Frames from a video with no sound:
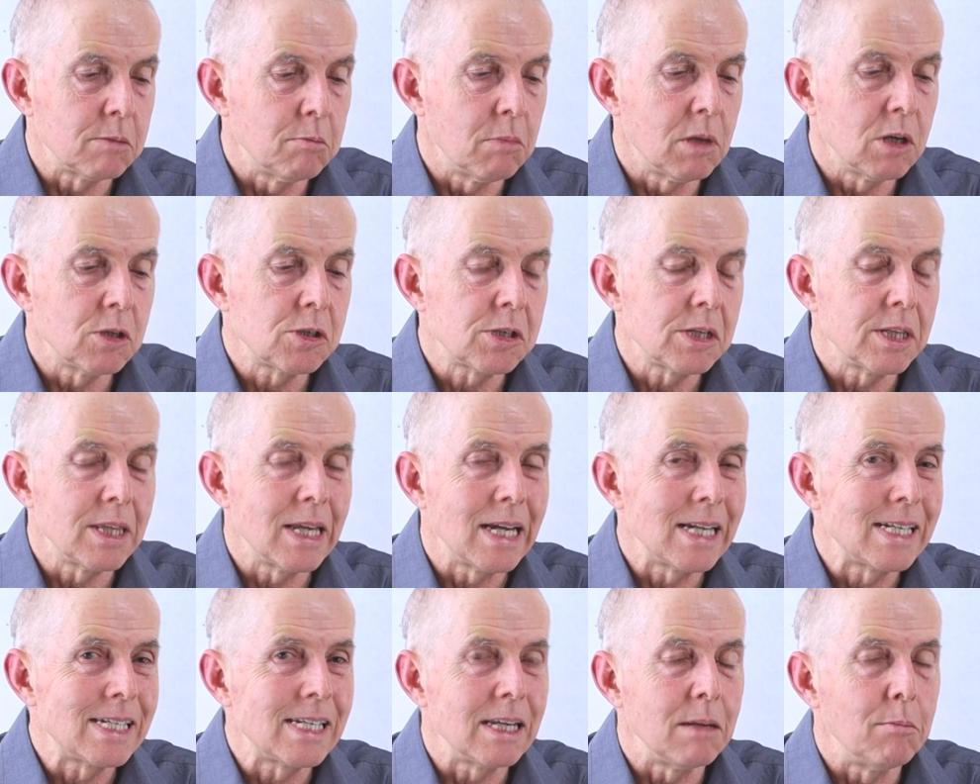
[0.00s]
Most of
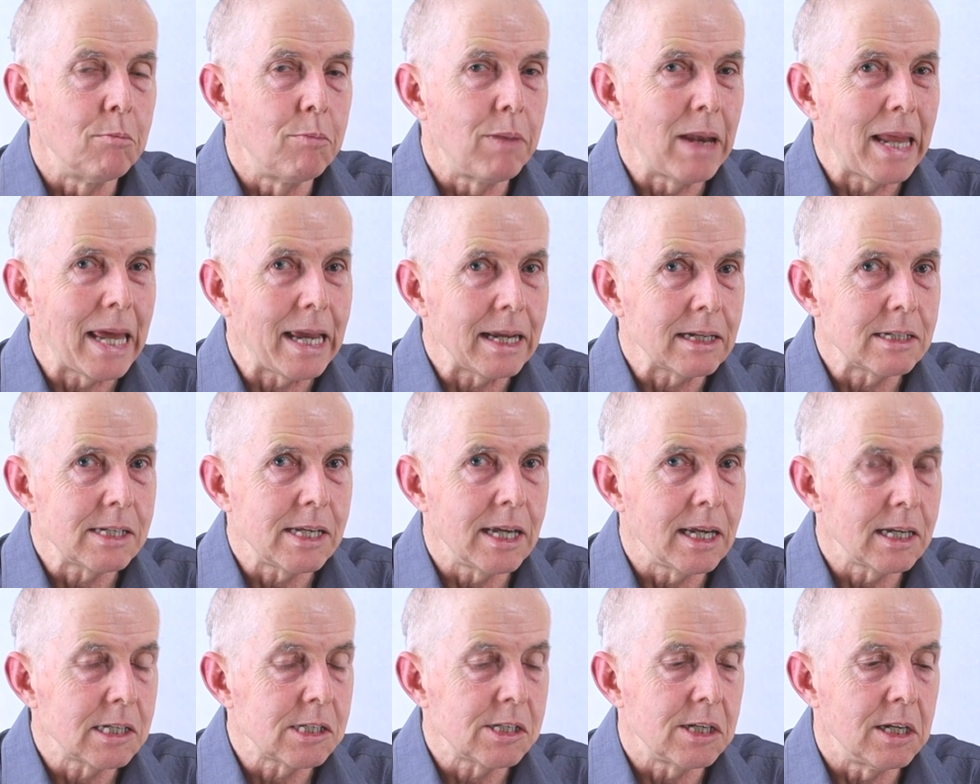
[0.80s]
that's in black
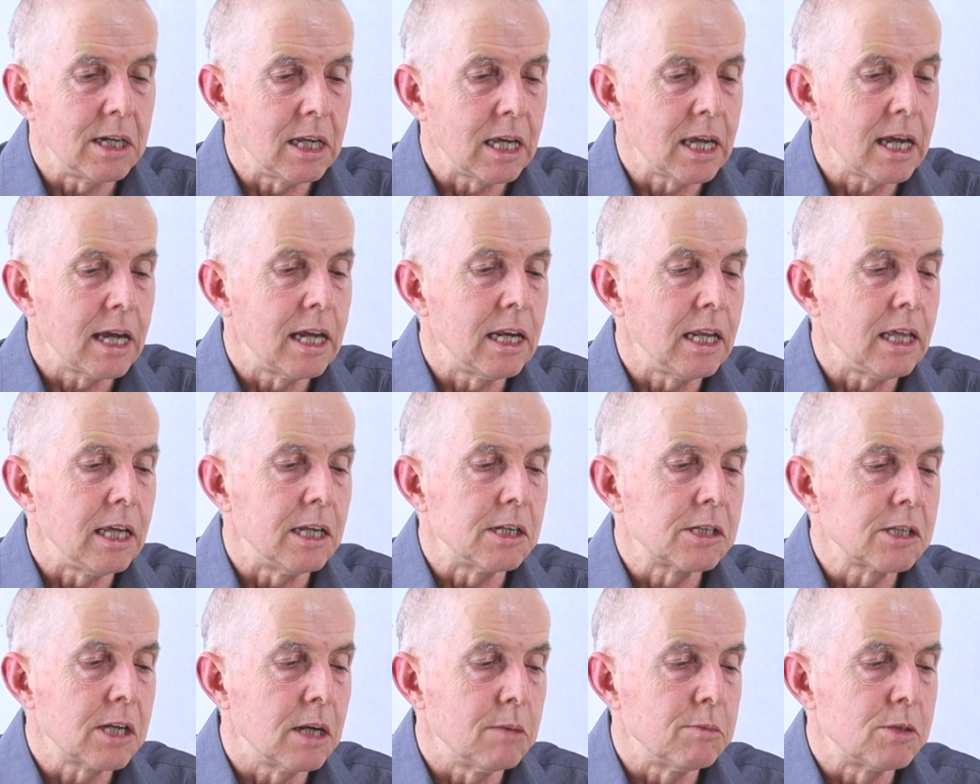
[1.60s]
text, indicating
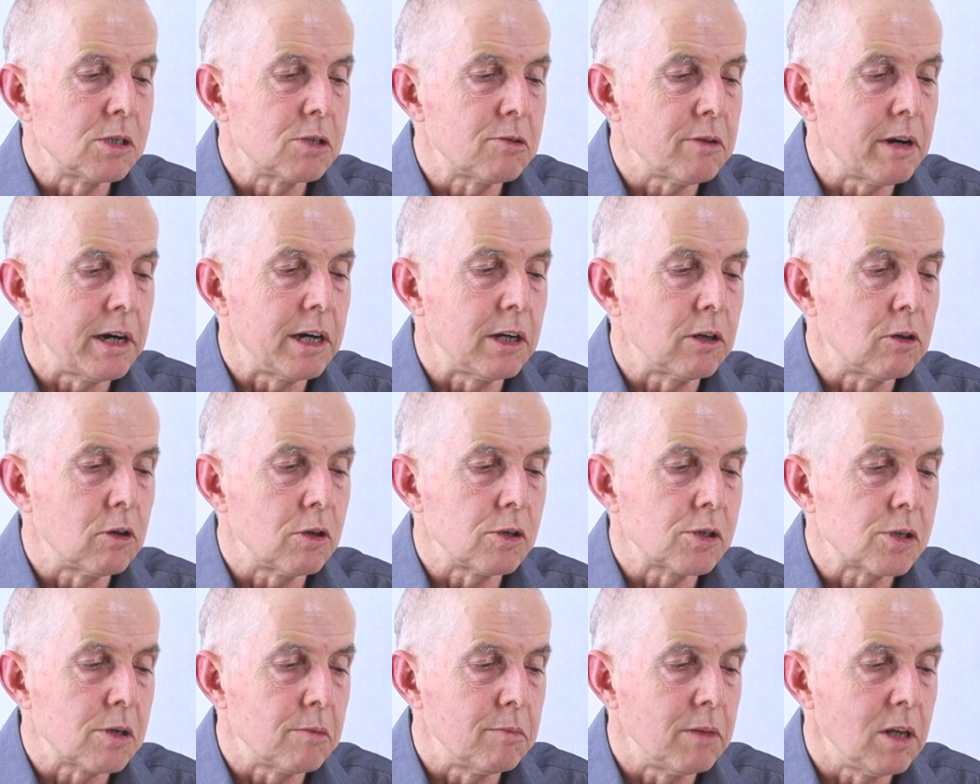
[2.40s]
it's come straight
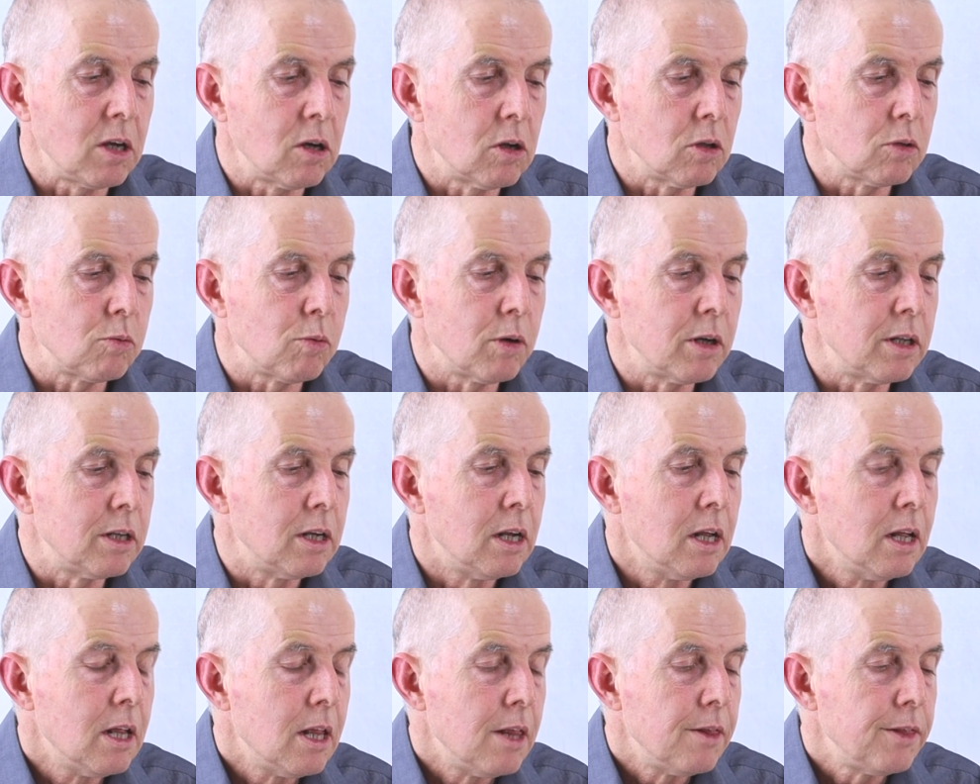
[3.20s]
across from the old one.
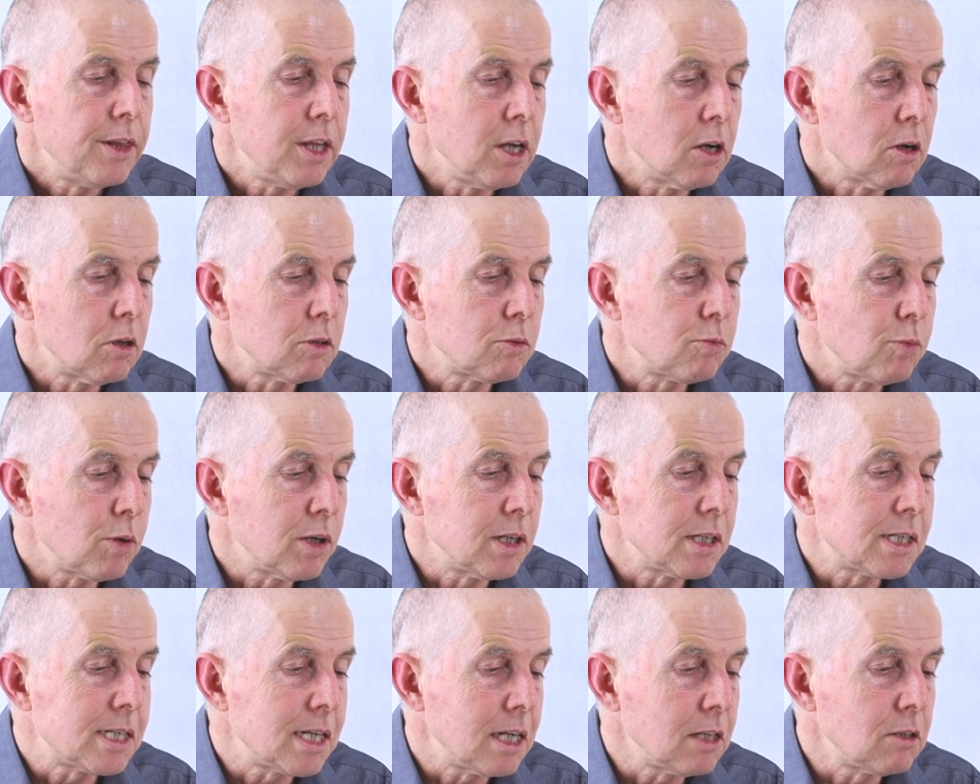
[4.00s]
The old
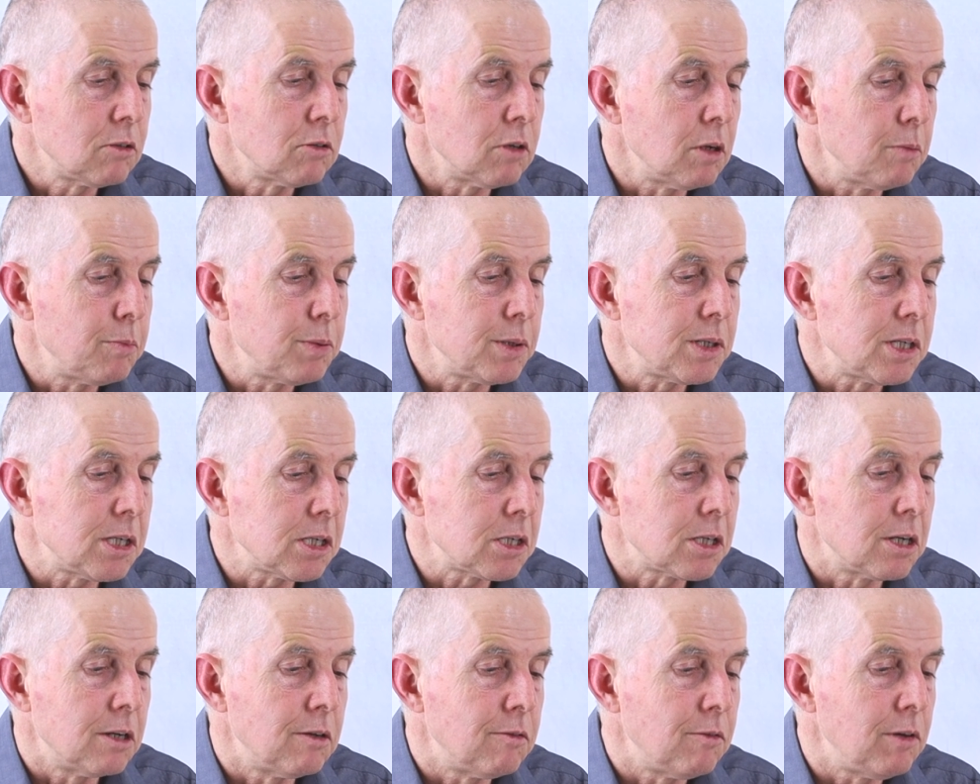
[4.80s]
one said group,
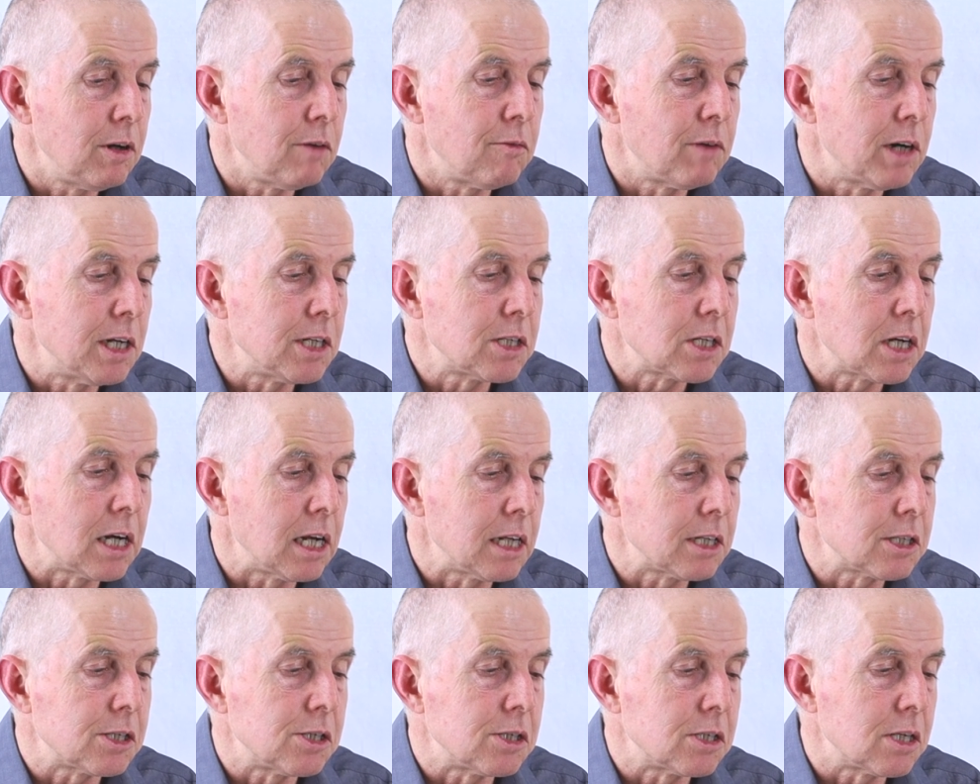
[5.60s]
partition and rearrange
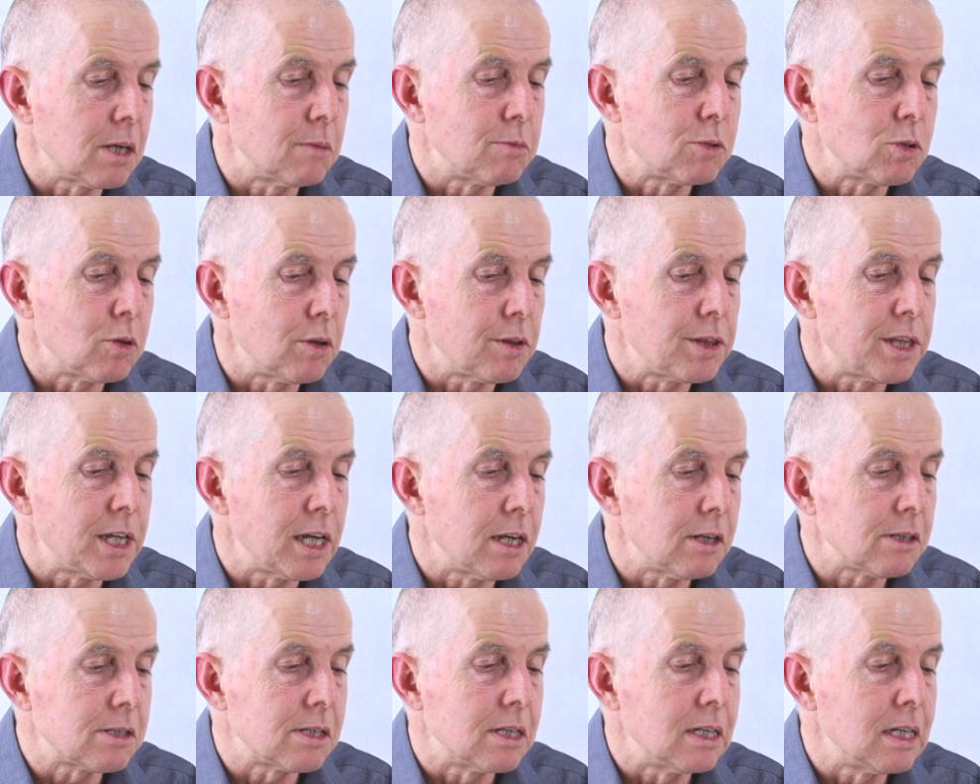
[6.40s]
collections up to
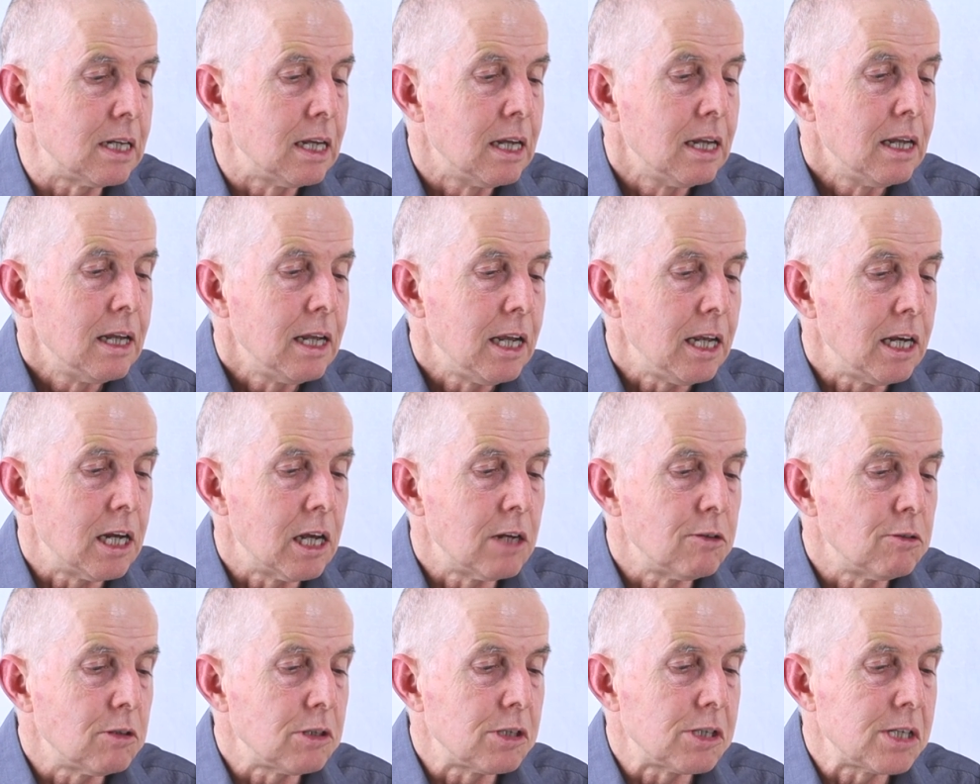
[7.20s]
1,000 in
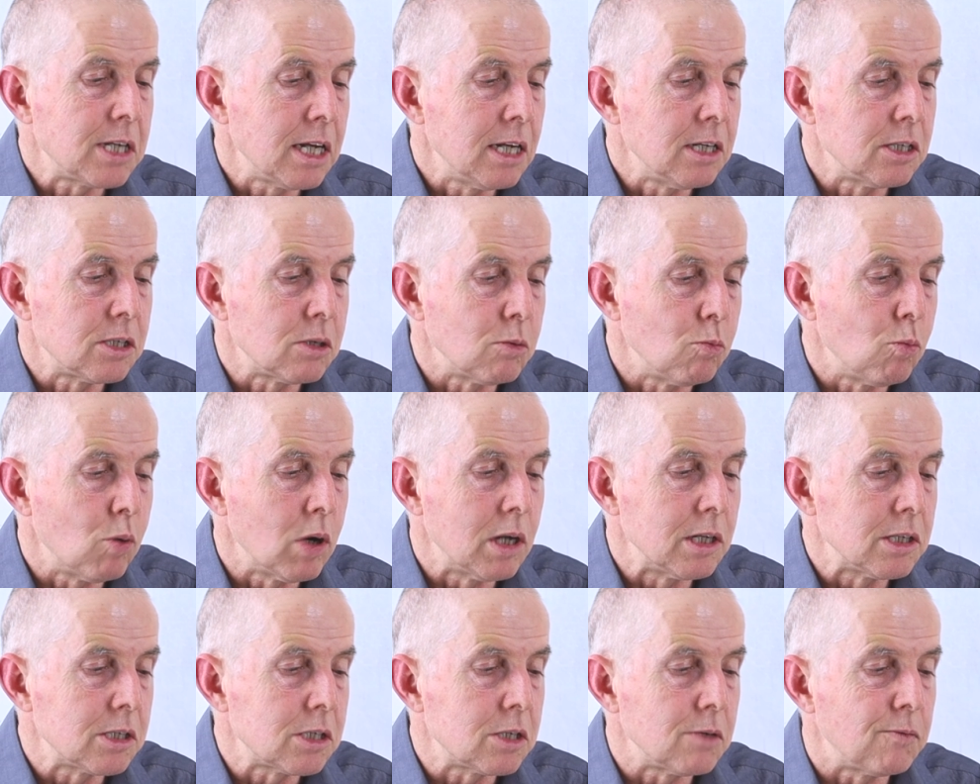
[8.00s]
hundreds, tens and
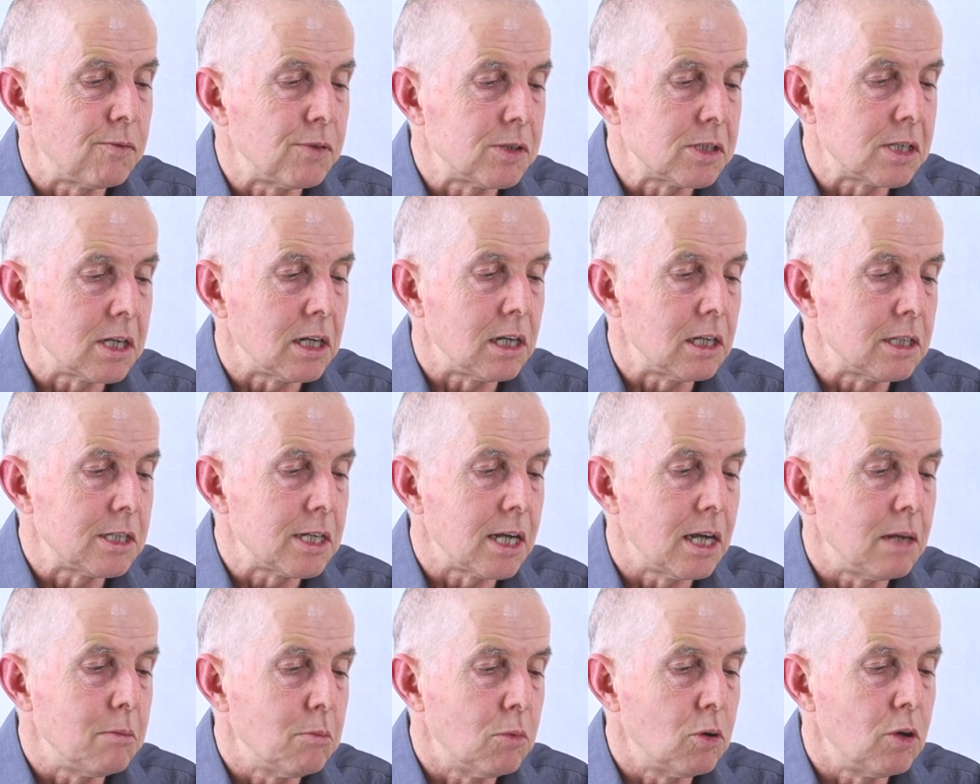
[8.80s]
ones to
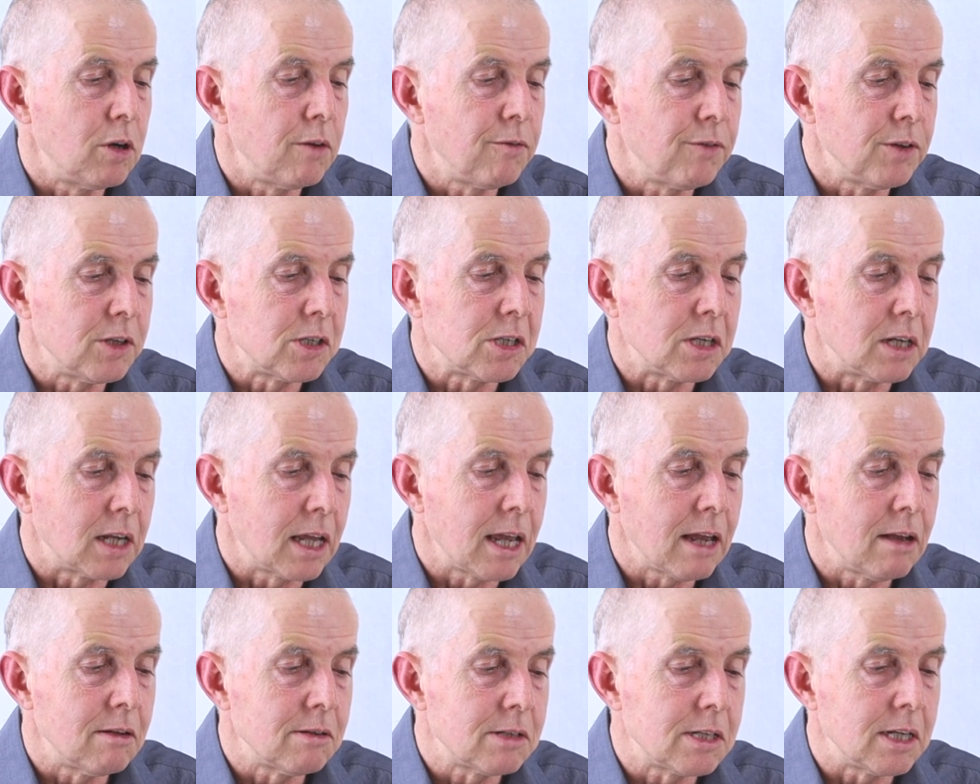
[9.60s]
facilitate more efficient
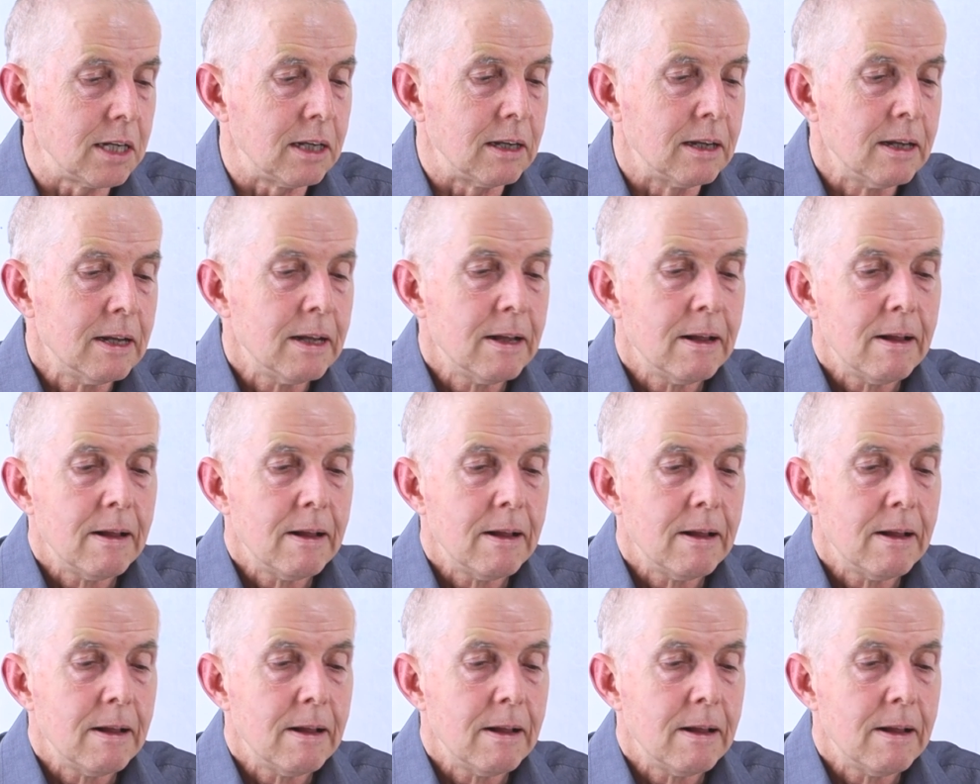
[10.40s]
counting.